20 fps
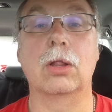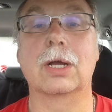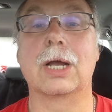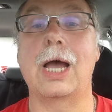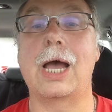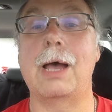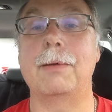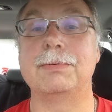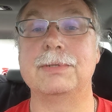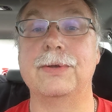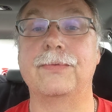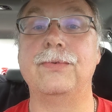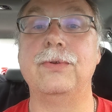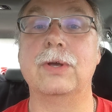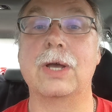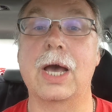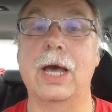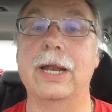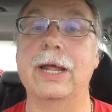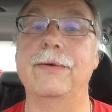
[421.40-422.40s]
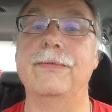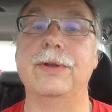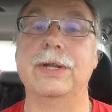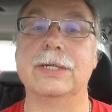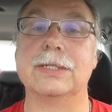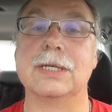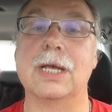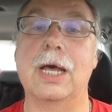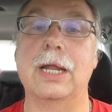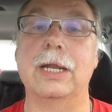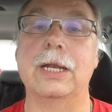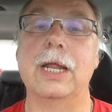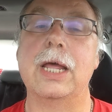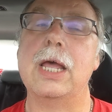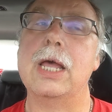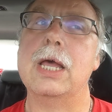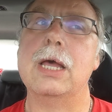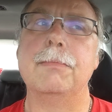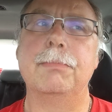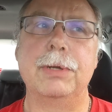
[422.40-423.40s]
the cops if you got evidence on it.
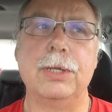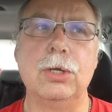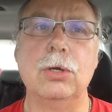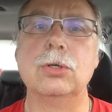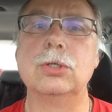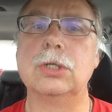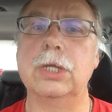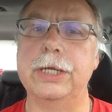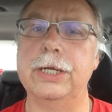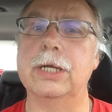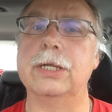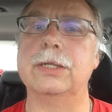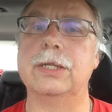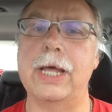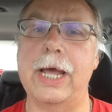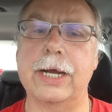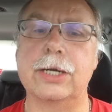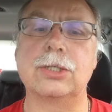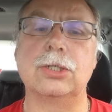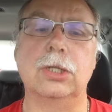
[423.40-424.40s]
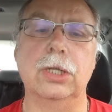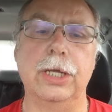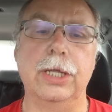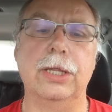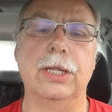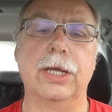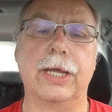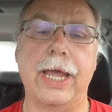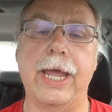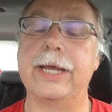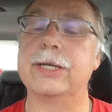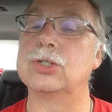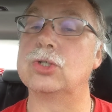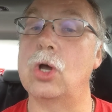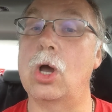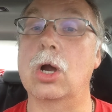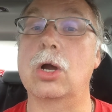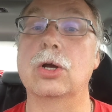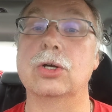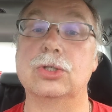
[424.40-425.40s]
But usually, the gang
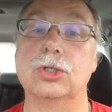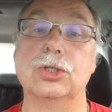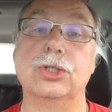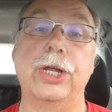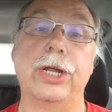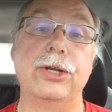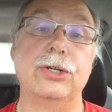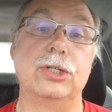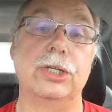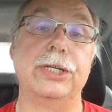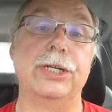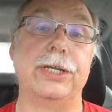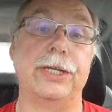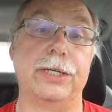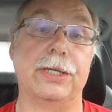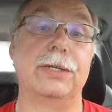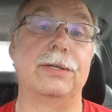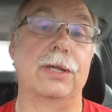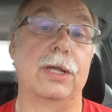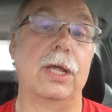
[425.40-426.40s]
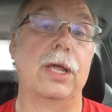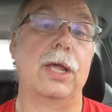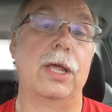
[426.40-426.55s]
stalkers, they usually